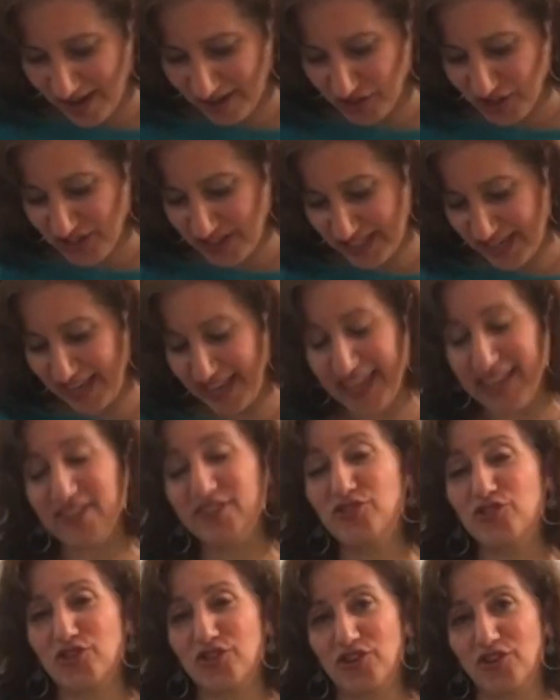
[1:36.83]
Just to
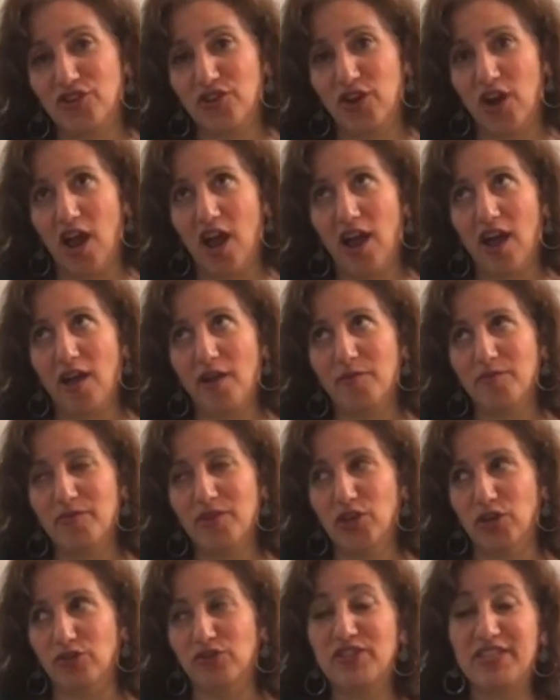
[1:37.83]
answer,
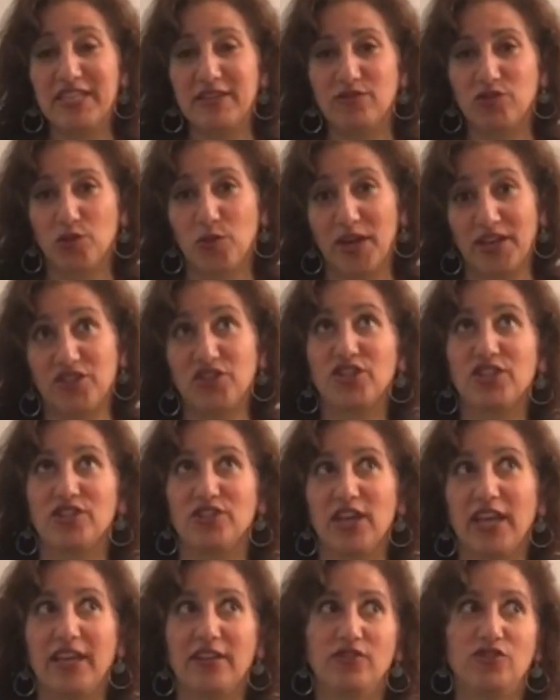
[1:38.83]
you know, Steve's
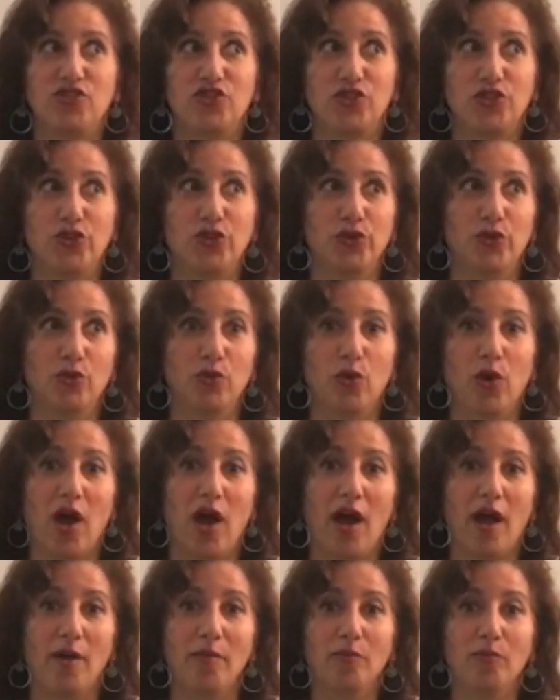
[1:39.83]
question as to
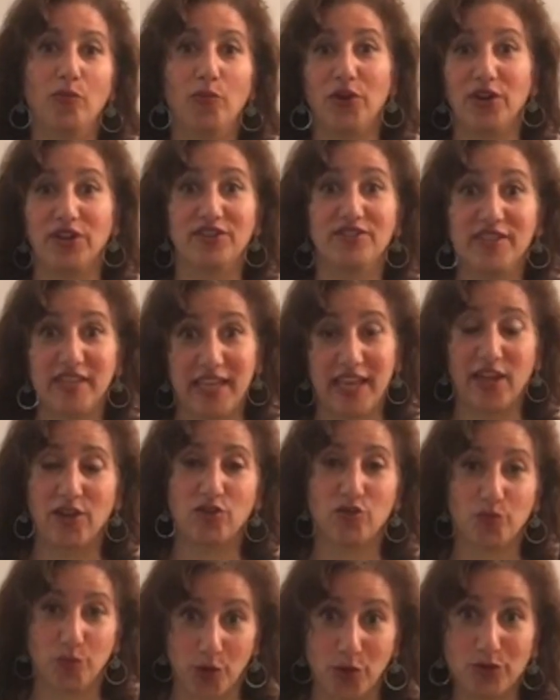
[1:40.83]
where does he get
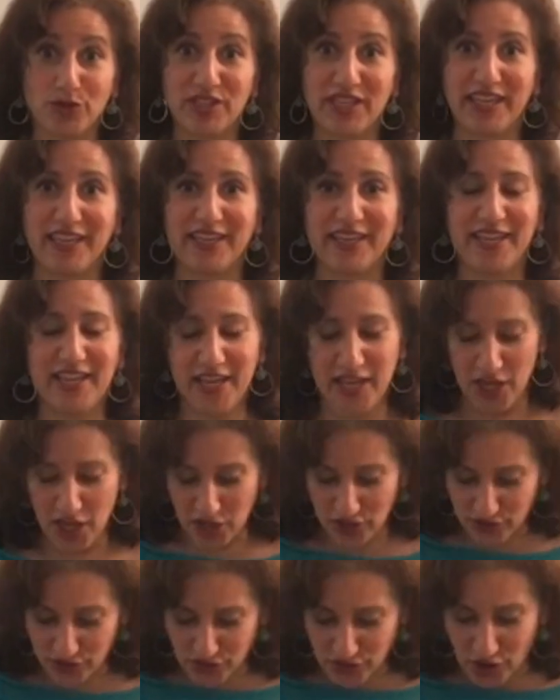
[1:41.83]
his protein.
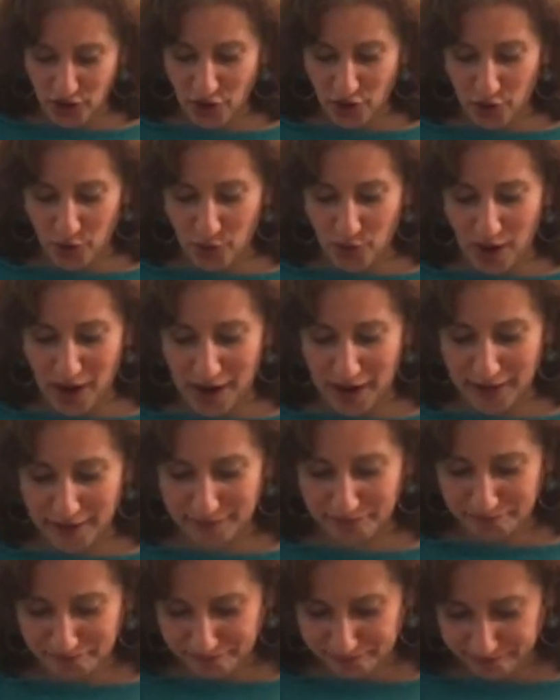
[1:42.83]
So
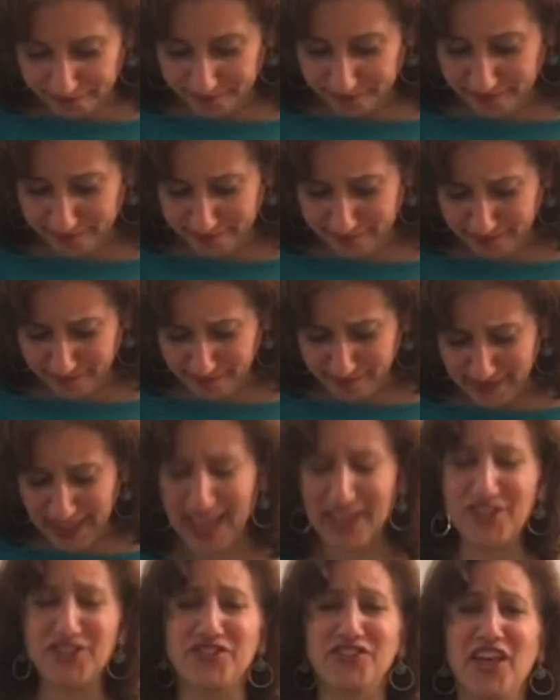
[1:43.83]
I
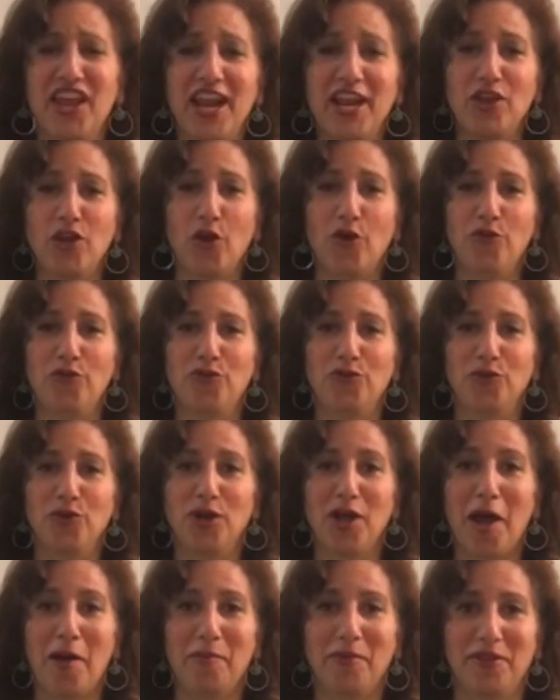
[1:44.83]
just thought I'd go through a
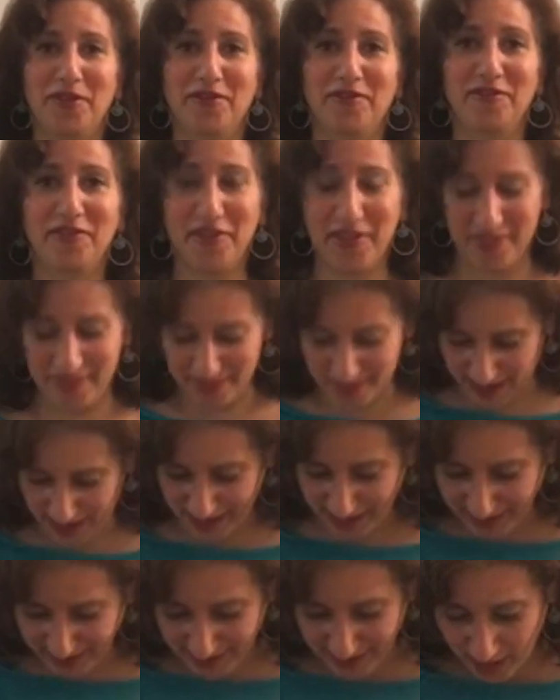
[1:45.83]
couple of
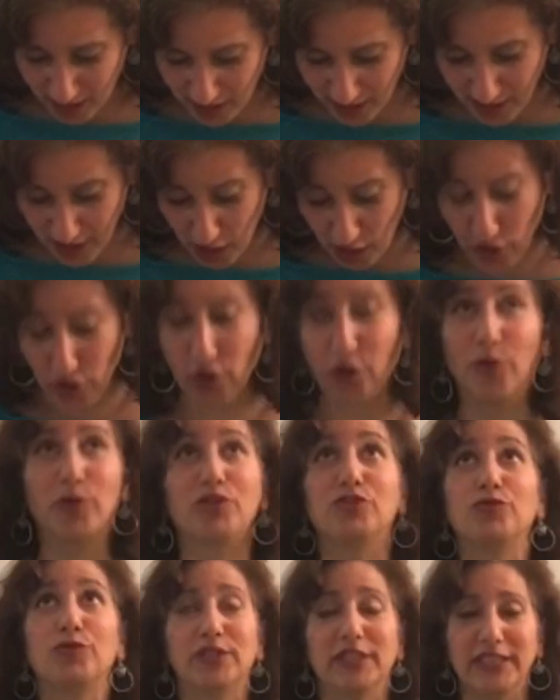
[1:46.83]
things, and you know,
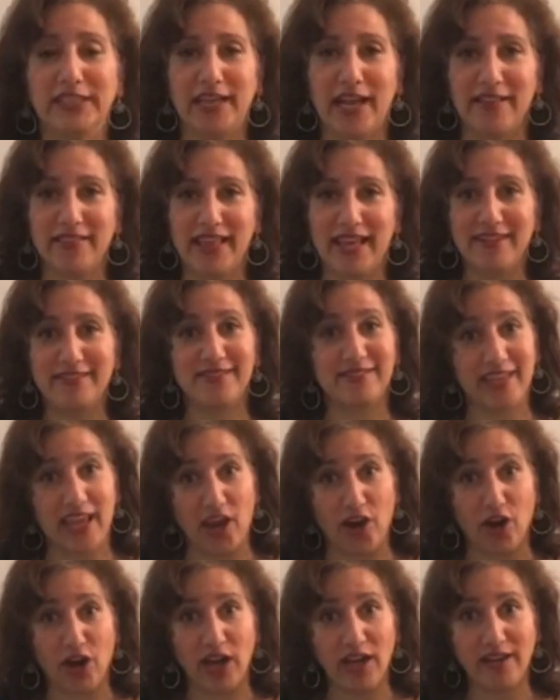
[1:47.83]
it's really not that
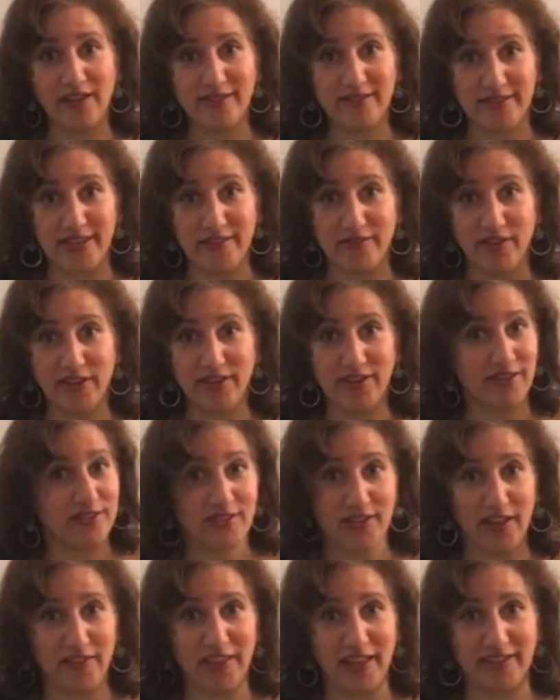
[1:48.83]
scary, Stephen.
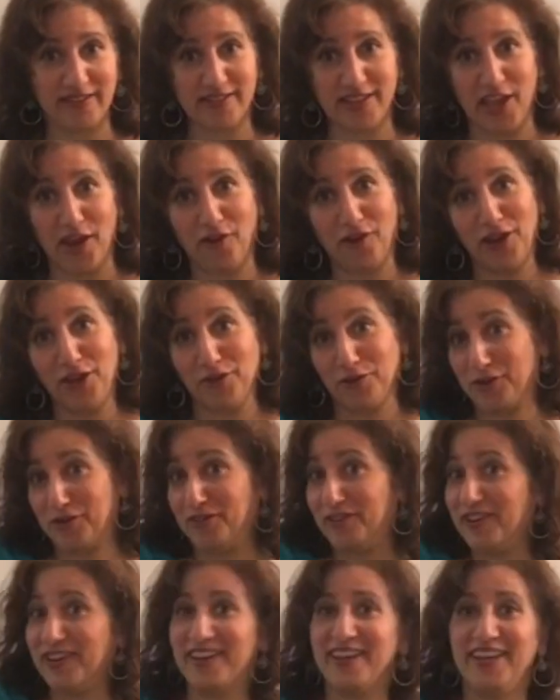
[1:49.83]
It's not that scary.
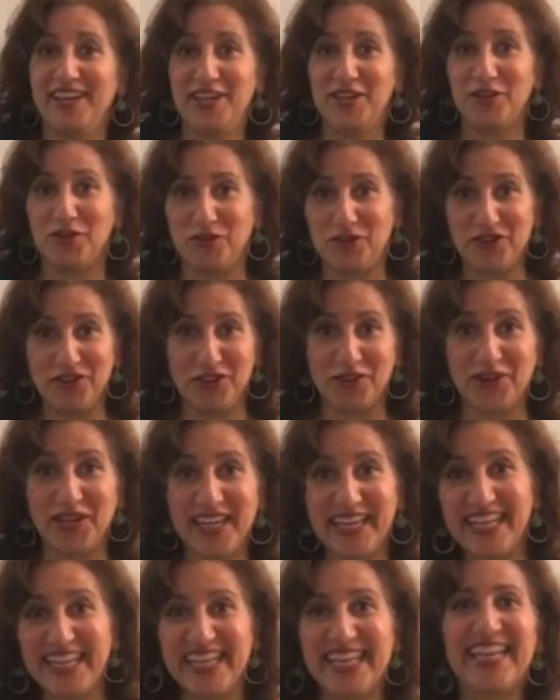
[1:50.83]
You can do
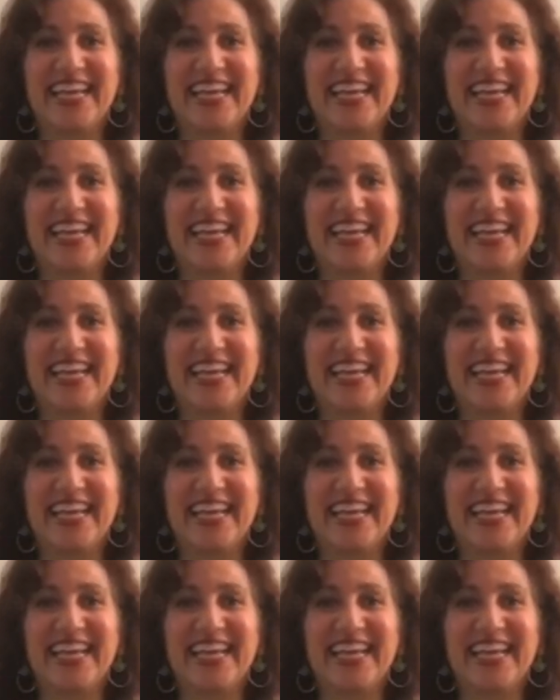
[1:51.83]
it.